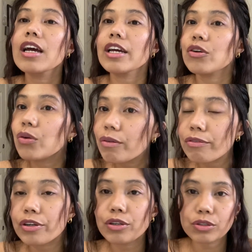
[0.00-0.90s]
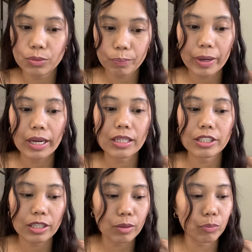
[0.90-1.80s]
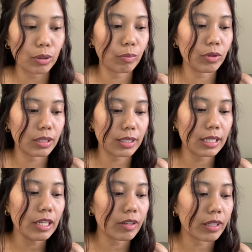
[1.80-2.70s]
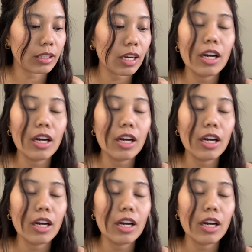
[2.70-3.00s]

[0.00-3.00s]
order for you to pay the Singapore police clearance.